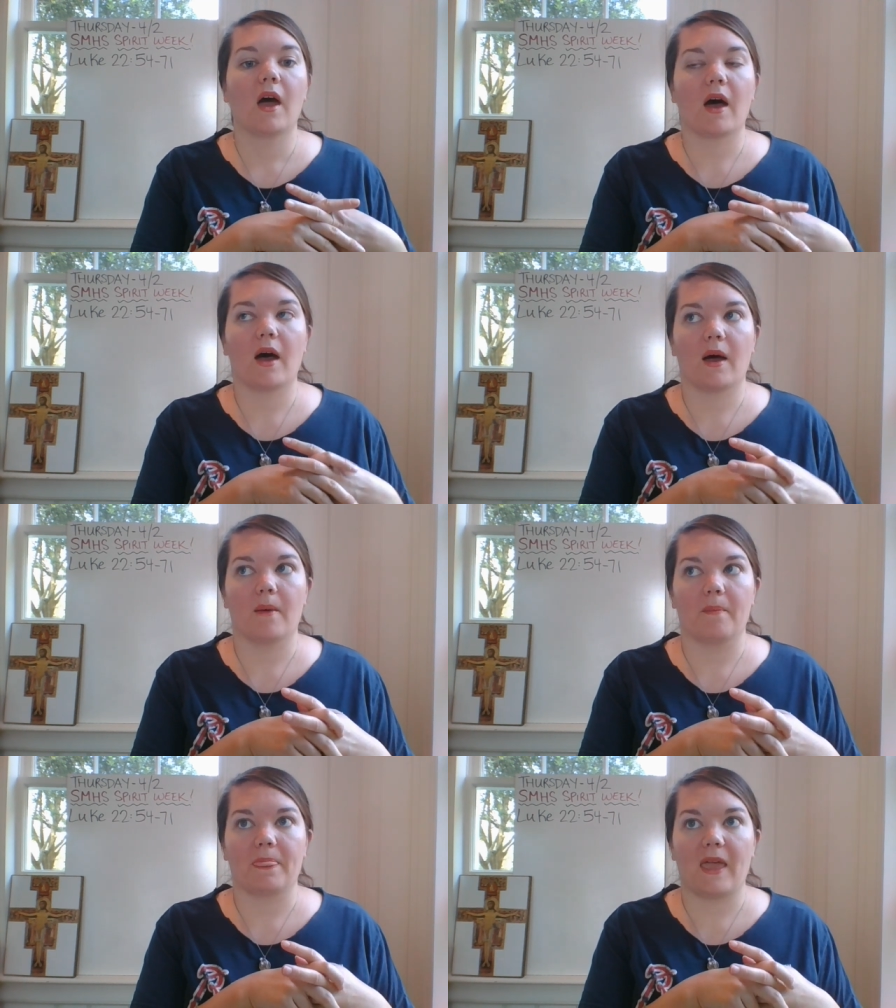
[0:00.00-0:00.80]

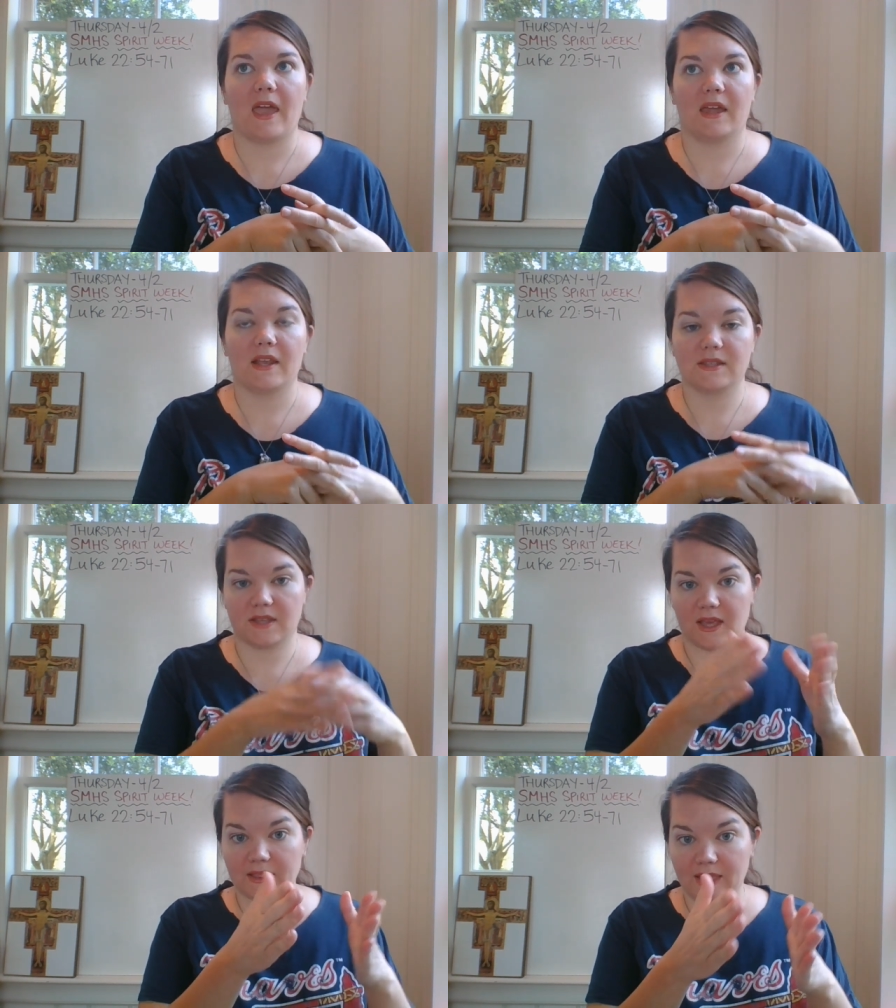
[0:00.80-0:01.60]
Um, and it's
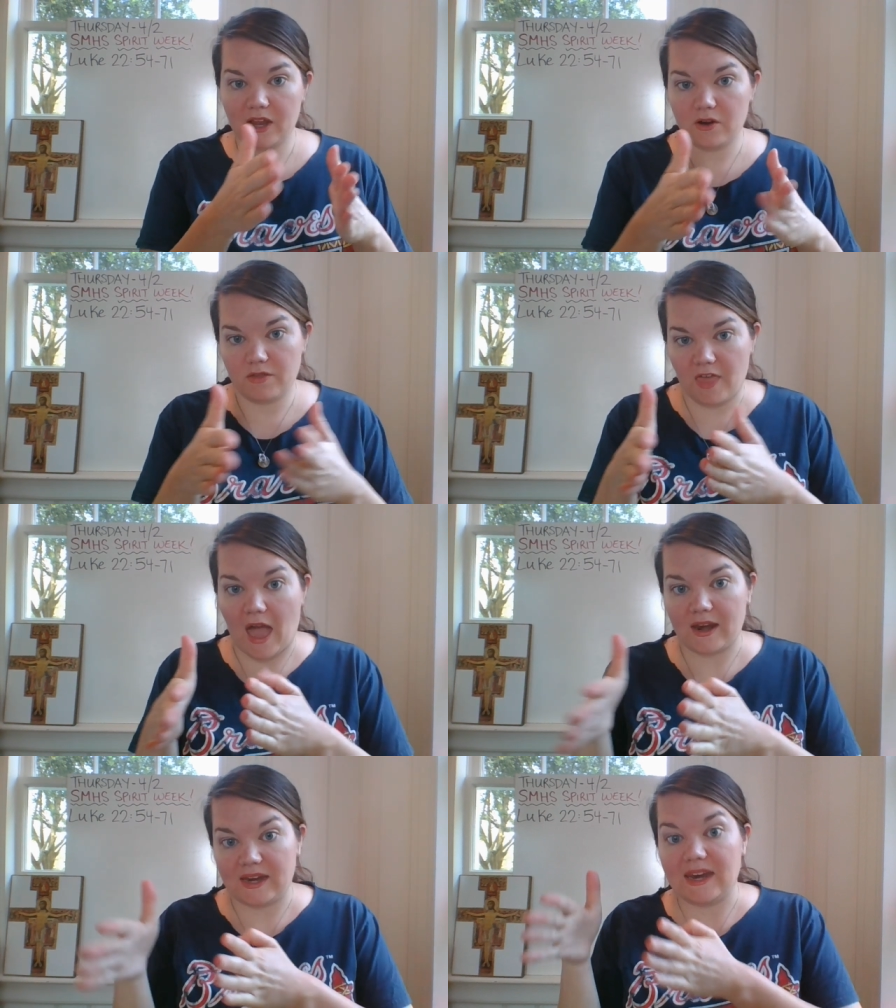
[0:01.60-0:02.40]
like later
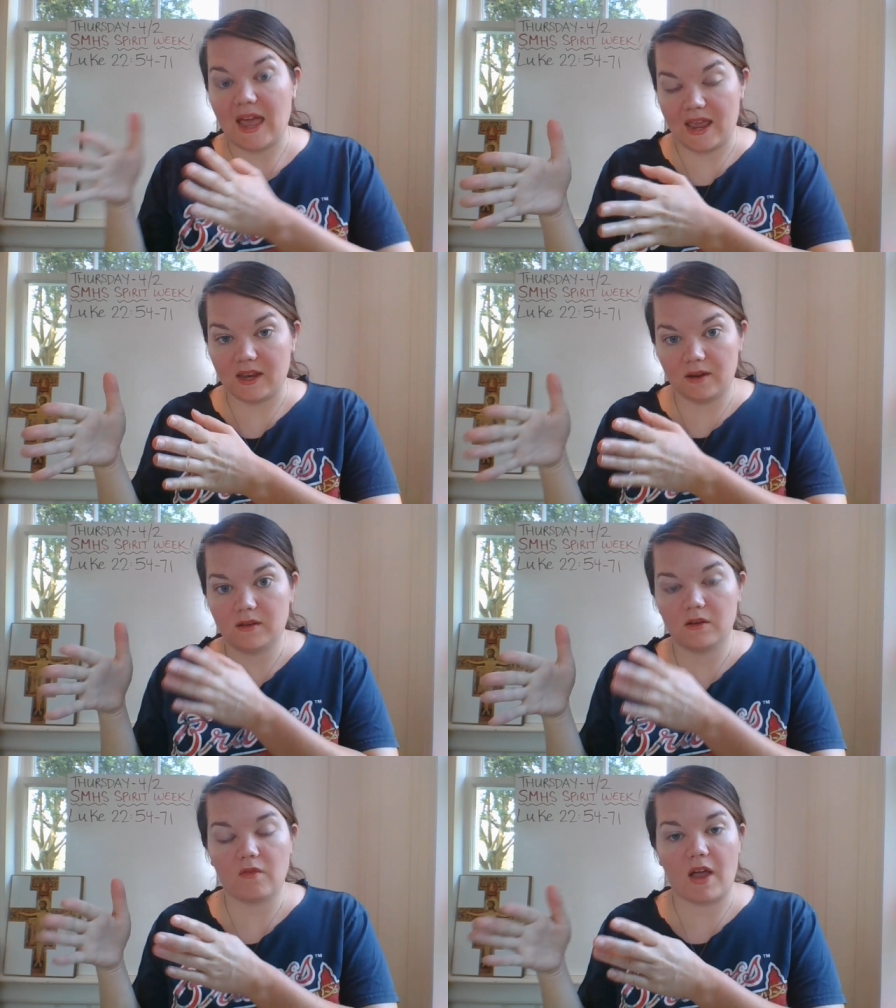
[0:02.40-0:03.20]
that night
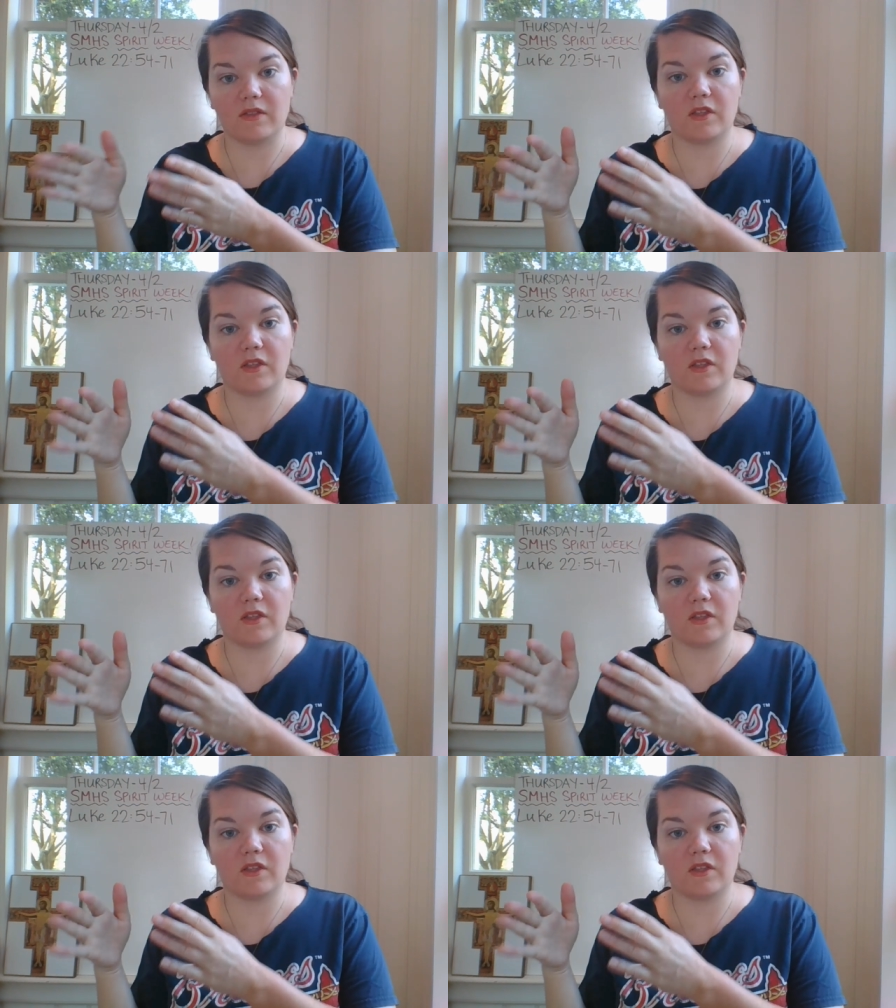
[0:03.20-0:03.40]
right?